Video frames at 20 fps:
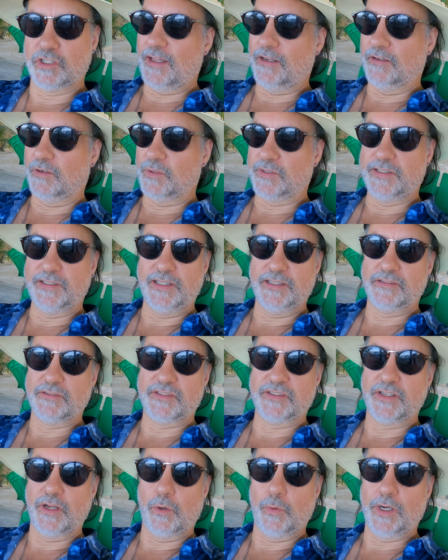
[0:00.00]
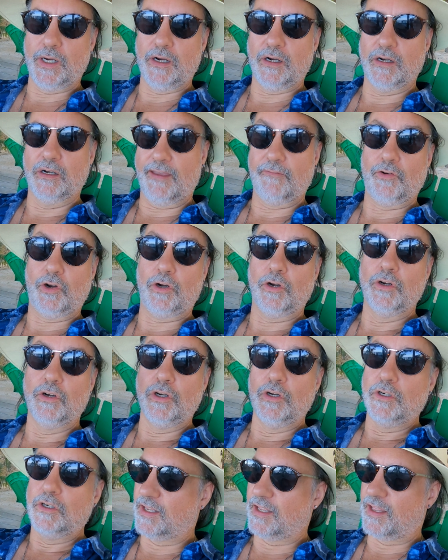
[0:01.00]
And of course, it doesn't snow here ever.
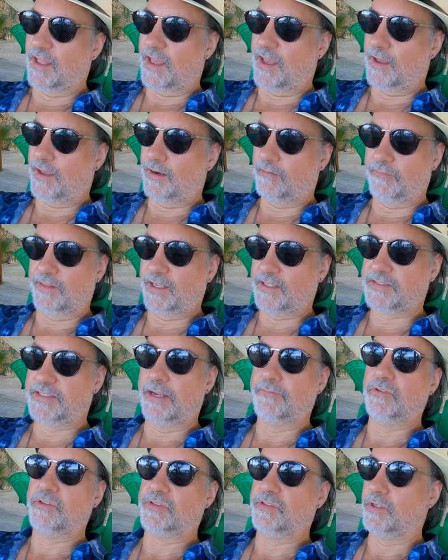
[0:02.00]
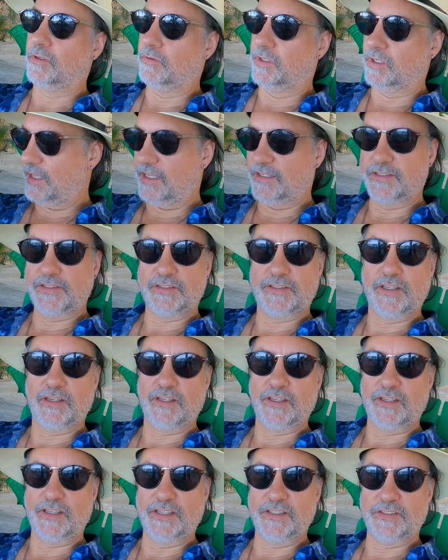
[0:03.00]
I don't think it's ever snowed.
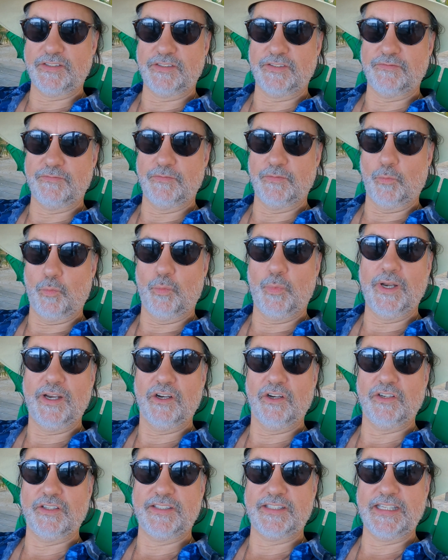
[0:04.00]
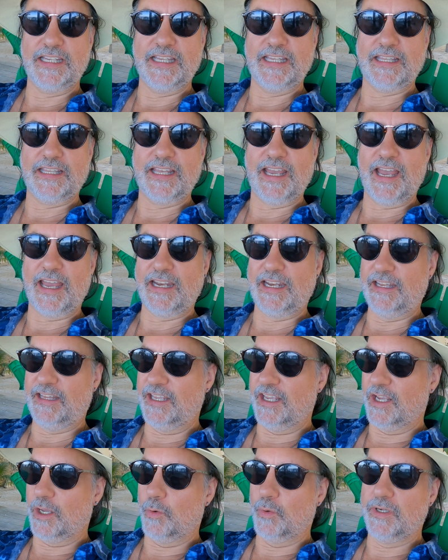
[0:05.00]
It's weird seeing that. And
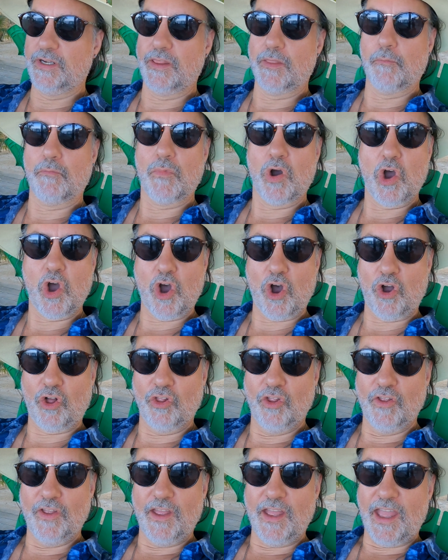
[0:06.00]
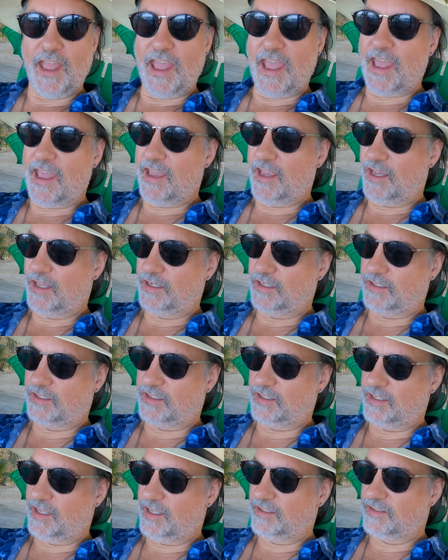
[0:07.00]
then you go into the mall,
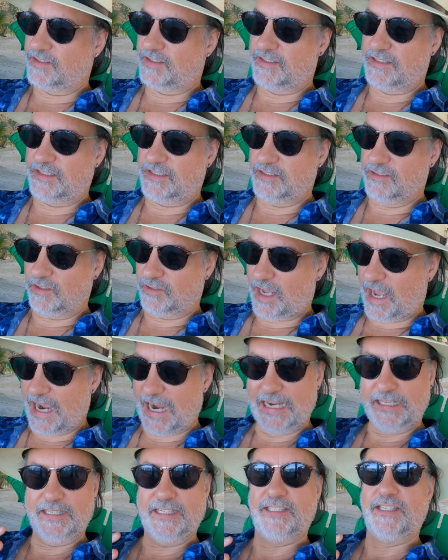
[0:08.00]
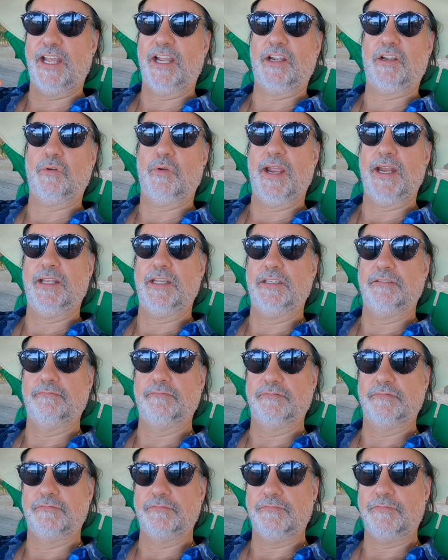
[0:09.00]
and it's highly
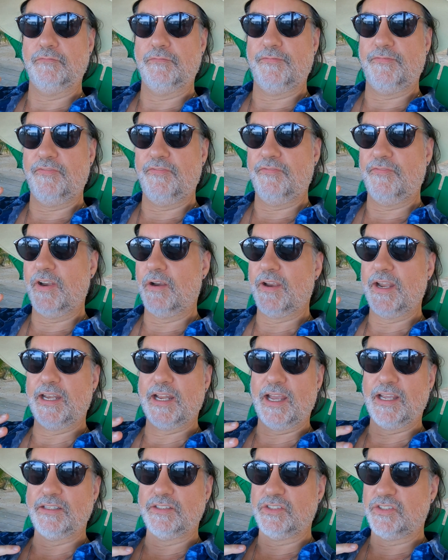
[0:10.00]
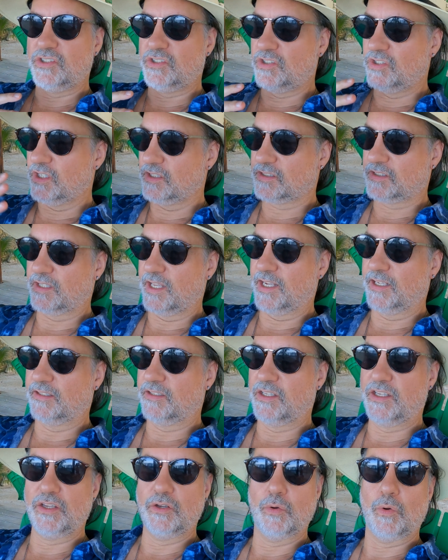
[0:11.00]
decorated, very nice, just like
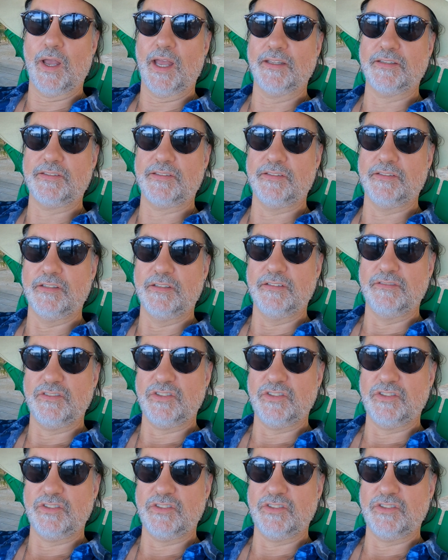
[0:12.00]
the U.S.